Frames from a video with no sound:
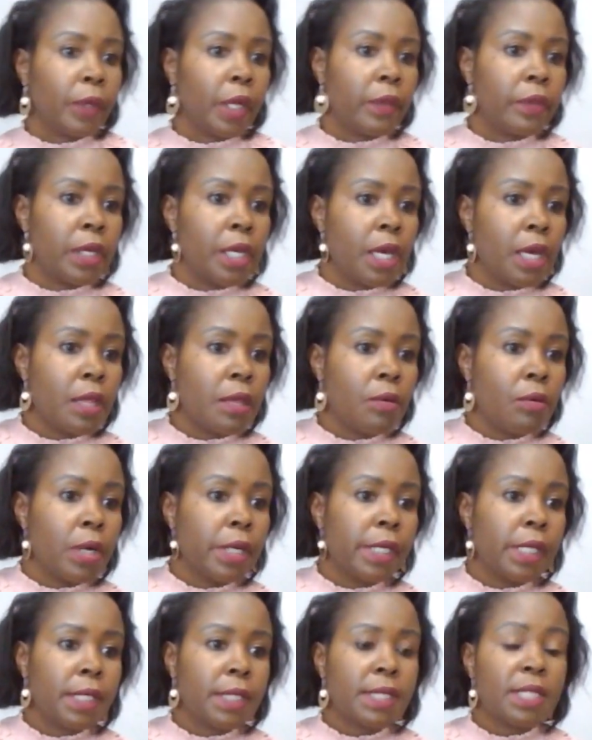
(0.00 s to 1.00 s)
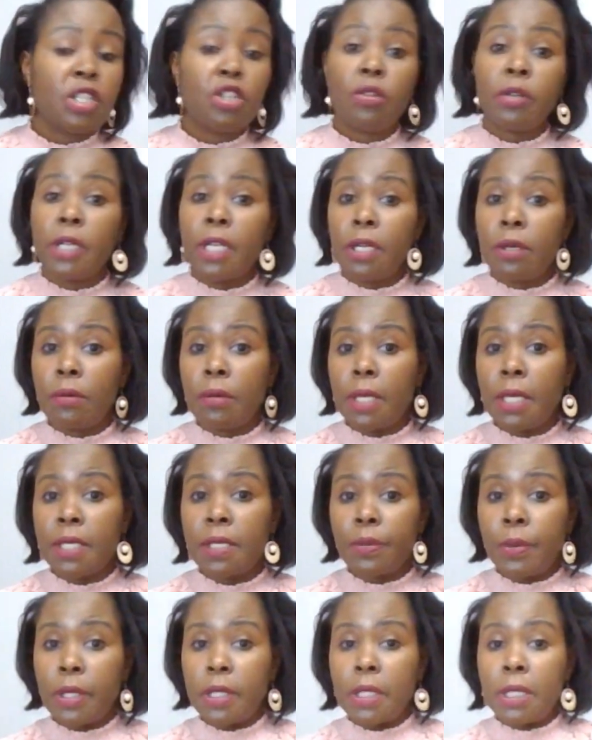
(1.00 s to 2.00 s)
The other one is neonatal nurse
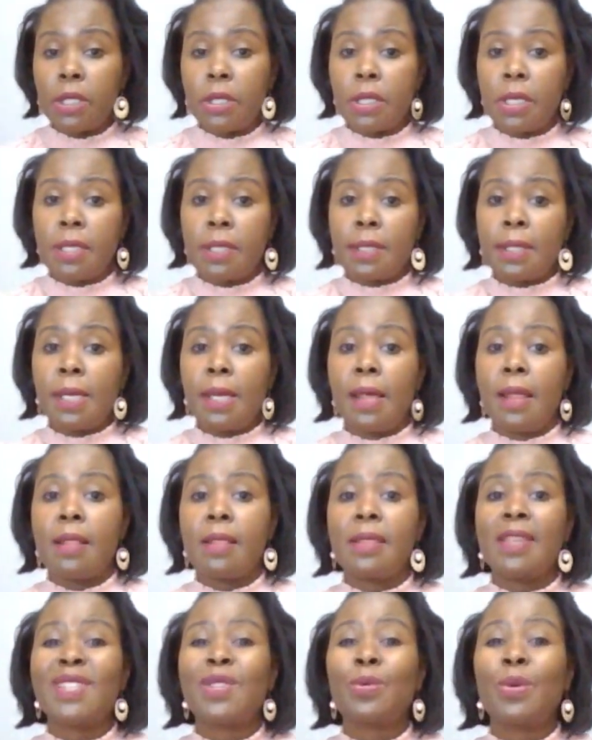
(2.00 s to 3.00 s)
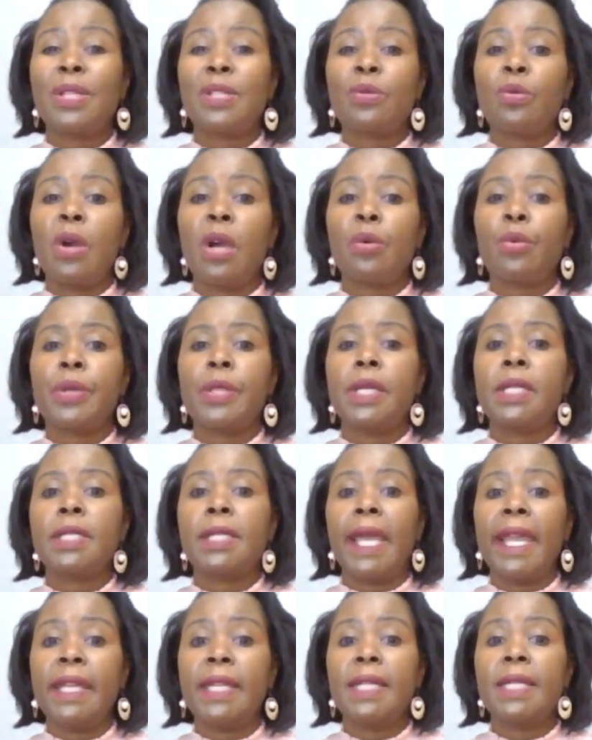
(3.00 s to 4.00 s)
practitioners. This one's work with the
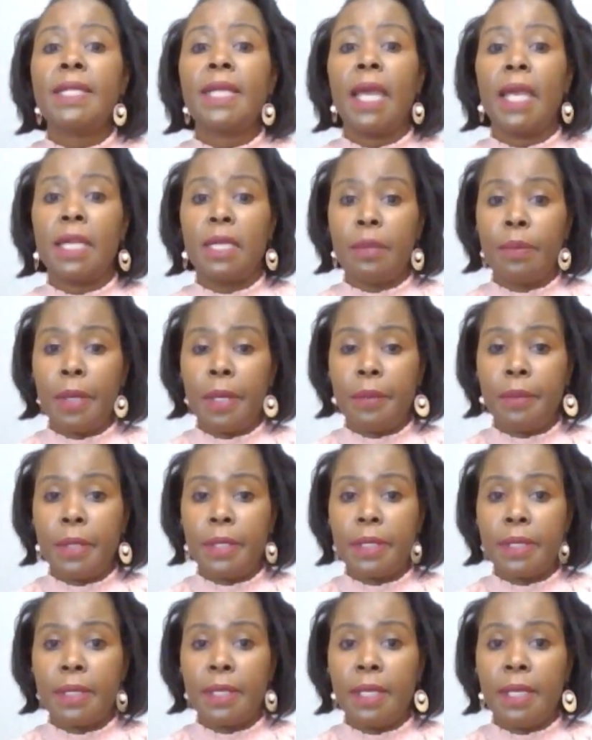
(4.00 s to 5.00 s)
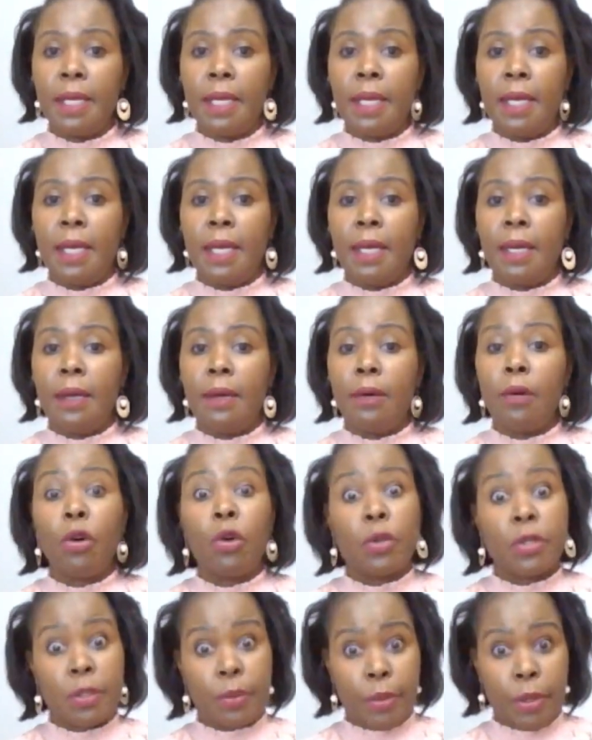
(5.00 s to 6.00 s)
tiny, tiny babies.
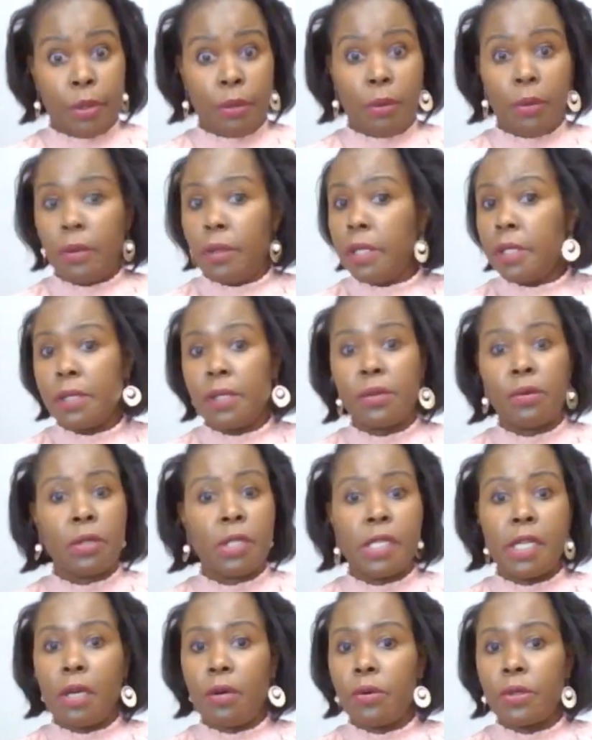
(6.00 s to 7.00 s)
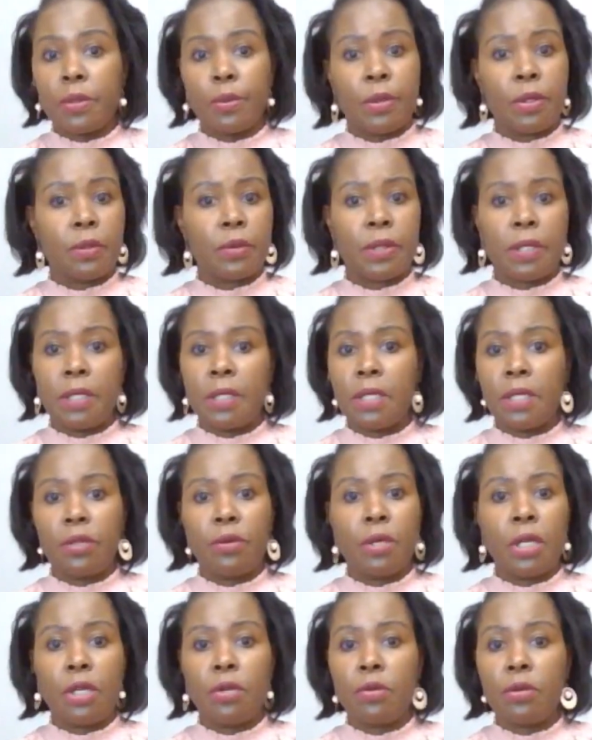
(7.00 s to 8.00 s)
Hospital. This is only a hospital setting. You
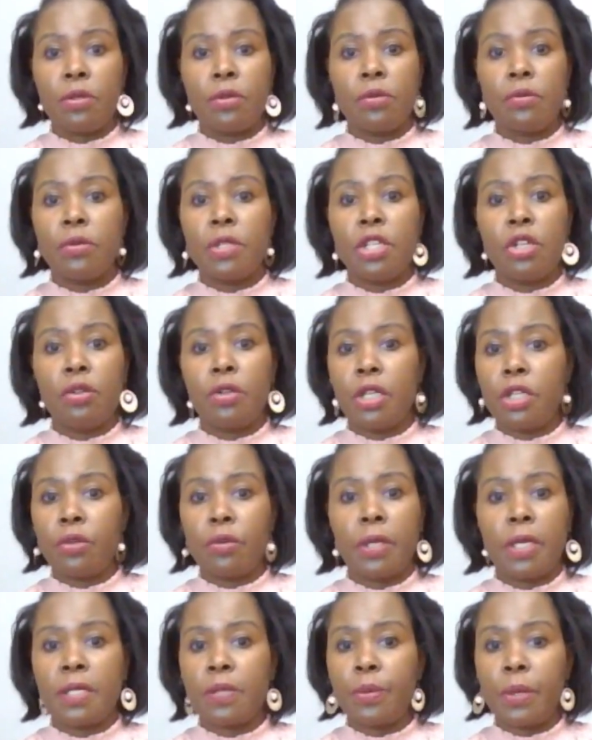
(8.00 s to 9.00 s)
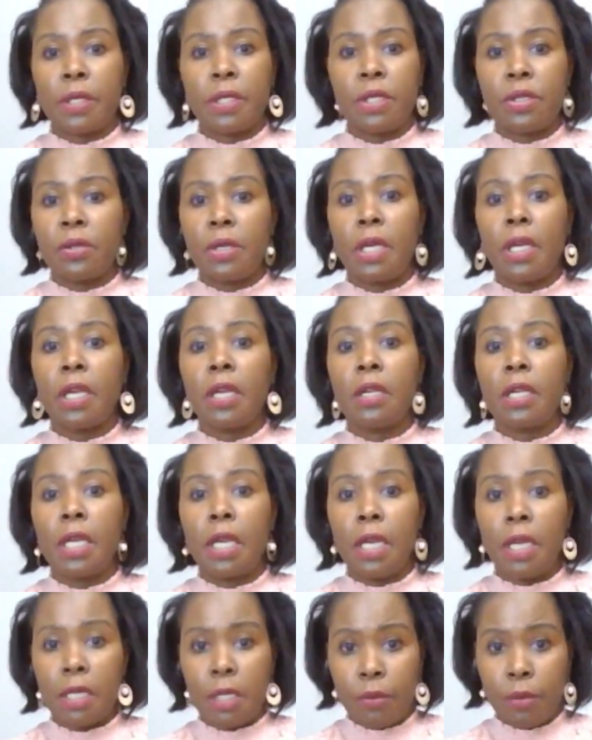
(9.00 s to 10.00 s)
cannot do neonatal nurse practitioner
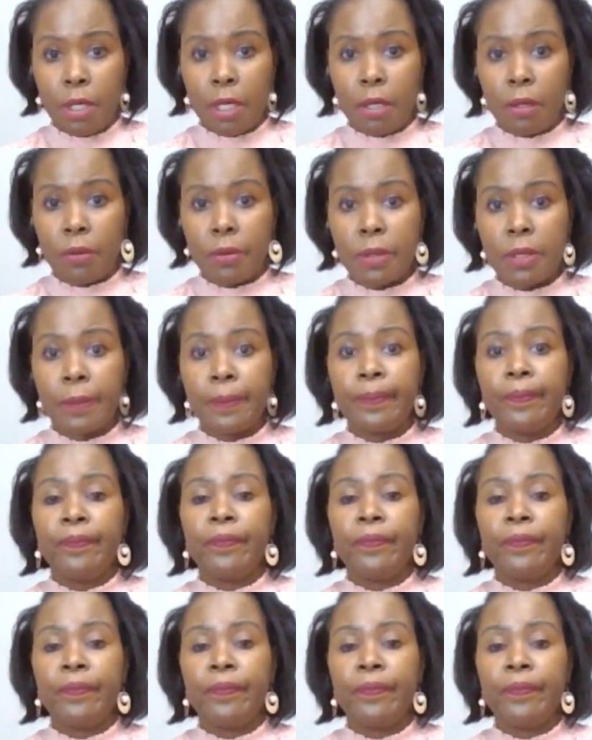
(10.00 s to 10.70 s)
anywhere else.